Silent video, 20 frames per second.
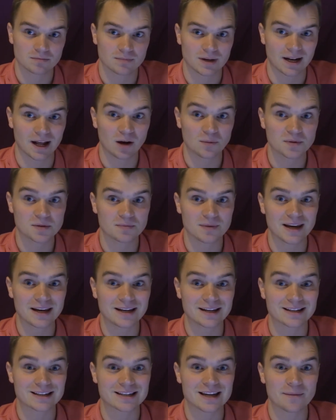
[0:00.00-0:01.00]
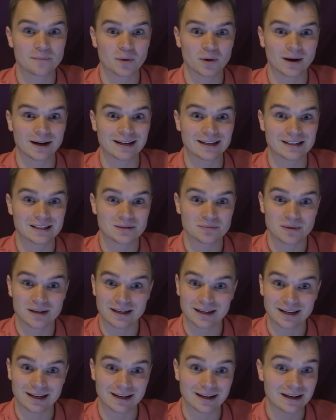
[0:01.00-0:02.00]
It helps make extemporaneous
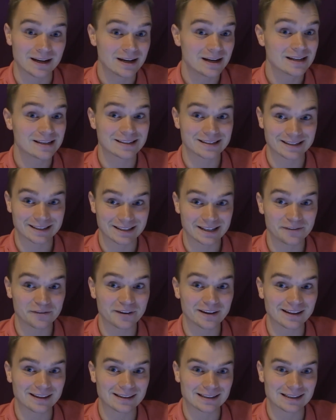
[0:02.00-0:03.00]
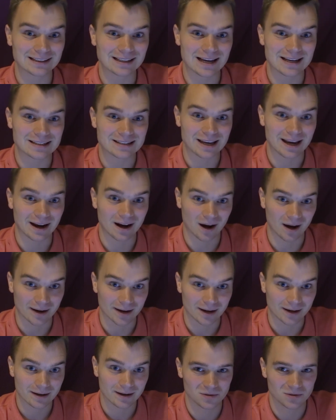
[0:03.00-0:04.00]
speaking significantly less
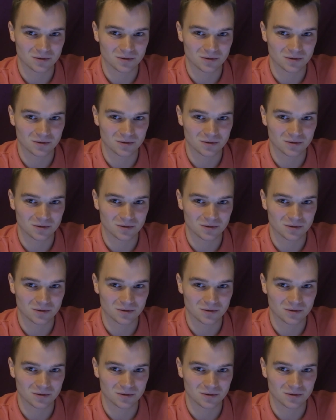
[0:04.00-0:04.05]
chaotic.